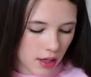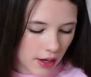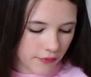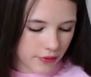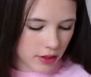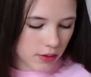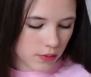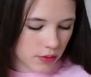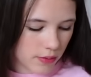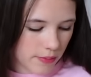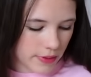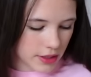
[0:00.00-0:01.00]
I really wanna
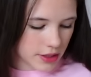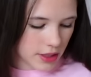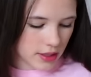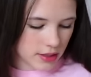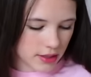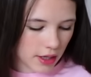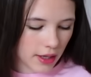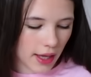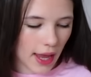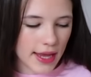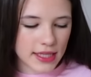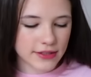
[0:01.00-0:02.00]
wear my jeans.
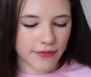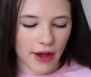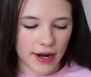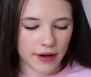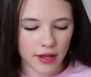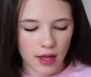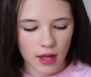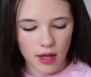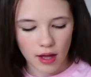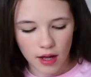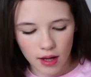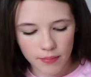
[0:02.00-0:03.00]
Okay, it's fine.
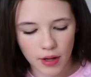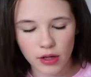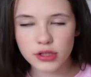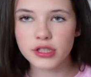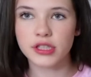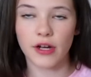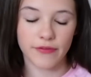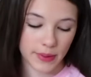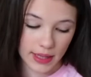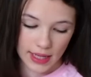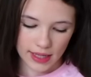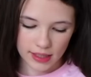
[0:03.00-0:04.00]
Um, I'll just shove them
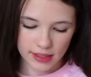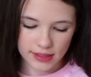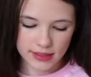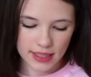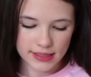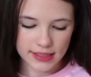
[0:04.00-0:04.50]
in there because they're